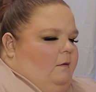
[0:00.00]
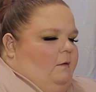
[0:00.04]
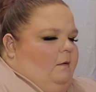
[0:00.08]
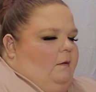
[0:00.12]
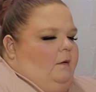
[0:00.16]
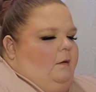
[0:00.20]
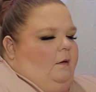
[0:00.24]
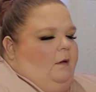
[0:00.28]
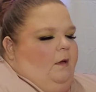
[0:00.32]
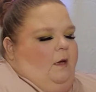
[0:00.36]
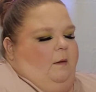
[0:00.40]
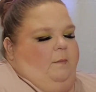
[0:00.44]

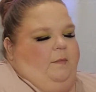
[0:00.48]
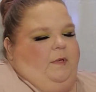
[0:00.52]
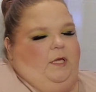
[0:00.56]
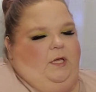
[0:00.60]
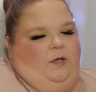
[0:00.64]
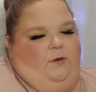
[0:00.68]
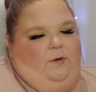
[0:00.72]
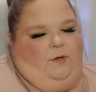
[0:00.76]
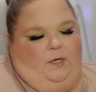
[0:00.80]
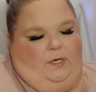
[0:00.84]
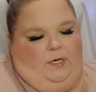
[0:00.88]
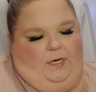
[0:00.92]
I mean, you can
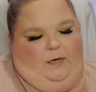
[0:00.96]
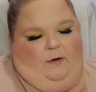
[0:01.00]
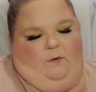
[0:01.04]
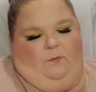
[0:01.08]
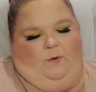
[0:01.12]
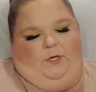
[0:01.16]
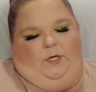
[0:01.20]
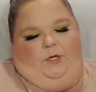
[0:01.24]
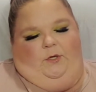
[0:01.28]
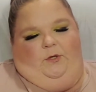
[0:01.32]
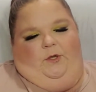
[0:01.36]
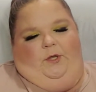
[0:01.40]
tell when you
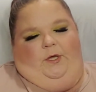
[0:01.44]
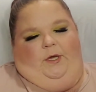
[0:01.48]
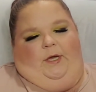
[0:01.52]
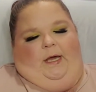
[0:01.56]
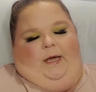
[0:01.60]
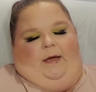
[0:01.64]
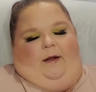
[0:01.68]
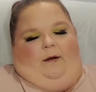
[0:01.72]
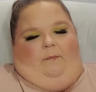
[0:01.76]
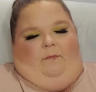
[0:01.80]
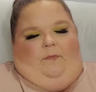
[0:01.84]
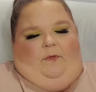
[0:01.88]
look at them
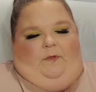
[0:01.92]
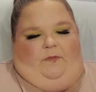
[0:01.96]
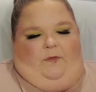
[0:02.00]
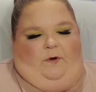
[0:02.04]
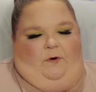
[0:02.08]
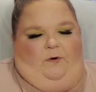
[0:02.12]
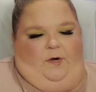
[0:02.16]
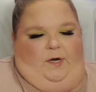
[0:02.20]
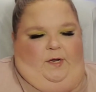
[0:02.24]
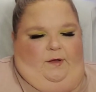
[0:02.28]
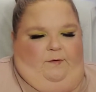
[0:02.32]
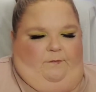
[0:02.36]
that they're
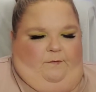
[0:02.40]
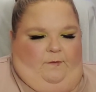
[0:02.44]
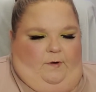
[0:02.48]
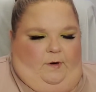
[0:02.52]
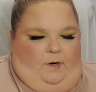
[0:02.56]
different.